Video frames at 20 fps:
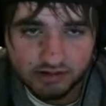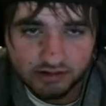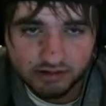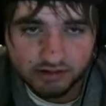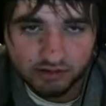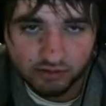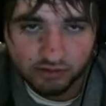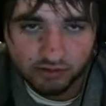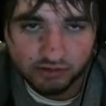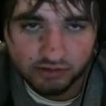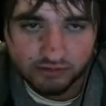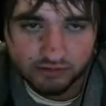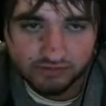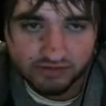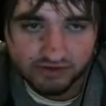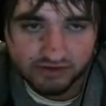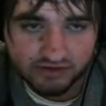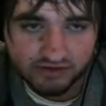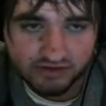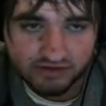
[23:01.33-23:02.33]
in order to
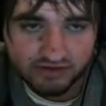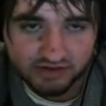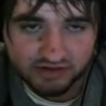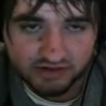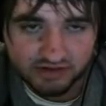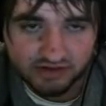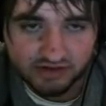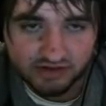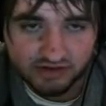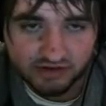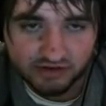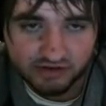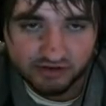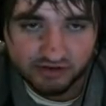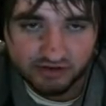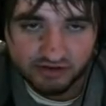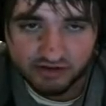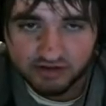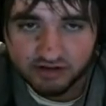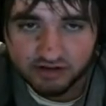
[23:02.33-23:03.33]
finish this
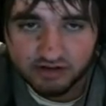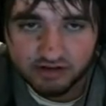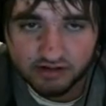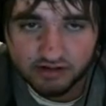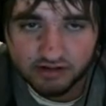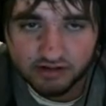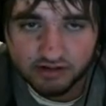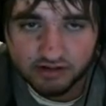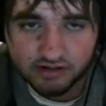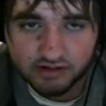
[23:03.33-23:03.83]
dungeon.